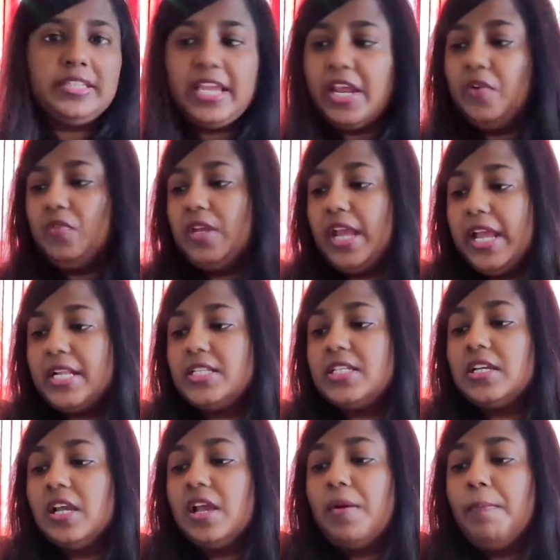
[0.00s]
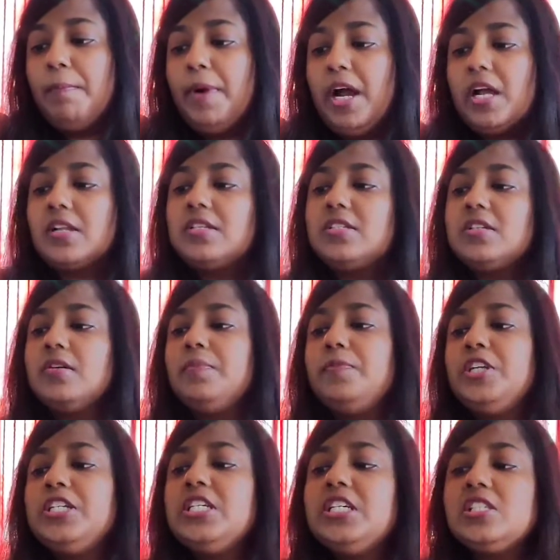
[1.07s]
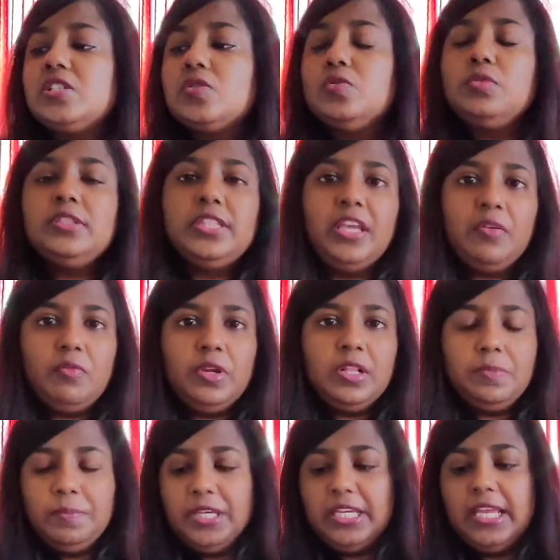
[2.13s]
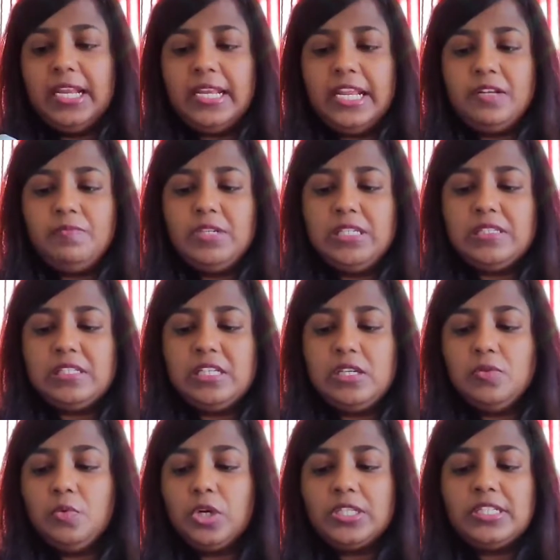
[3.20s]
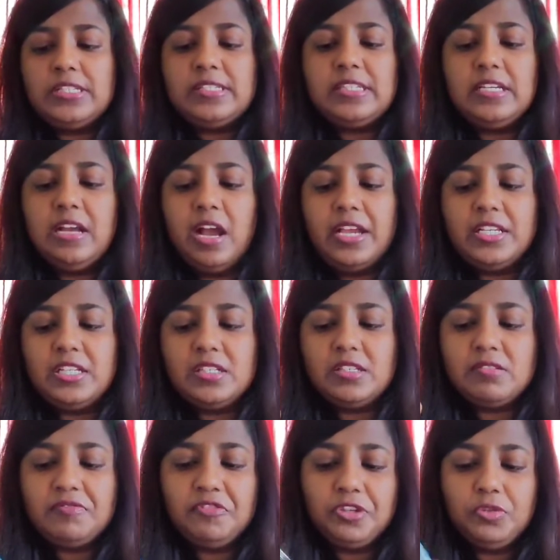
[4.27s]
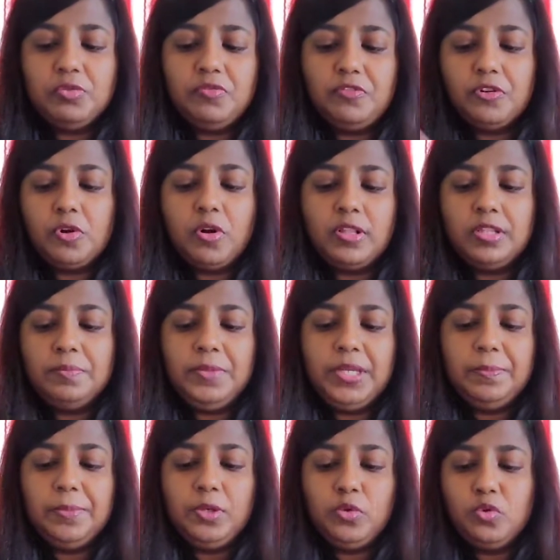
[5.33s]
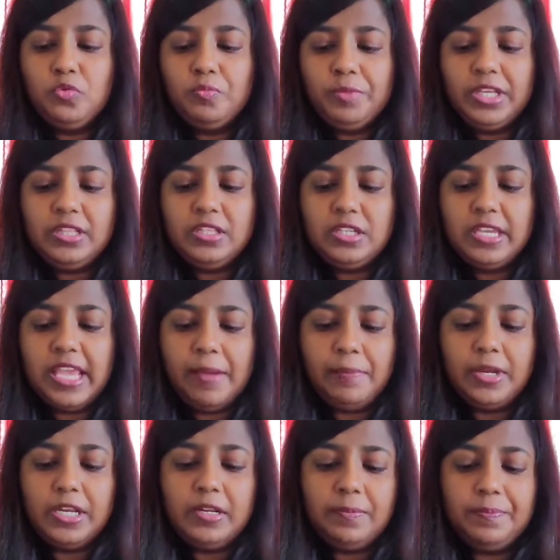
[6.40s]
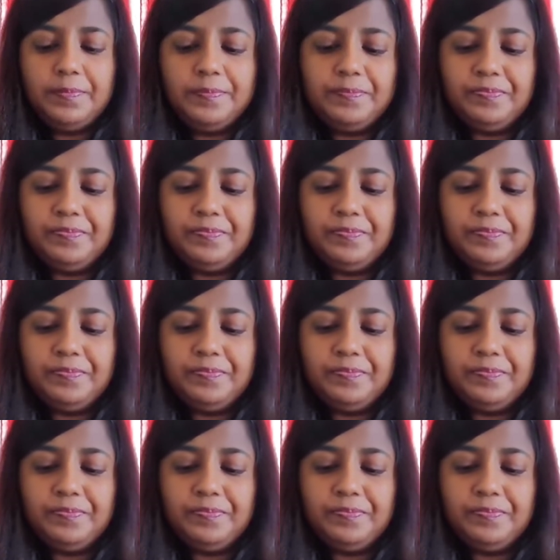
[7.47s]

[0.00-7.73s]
there yet, but pretty soon they will be. And let me see what is the guidance for you, for all the people who picked the Camel.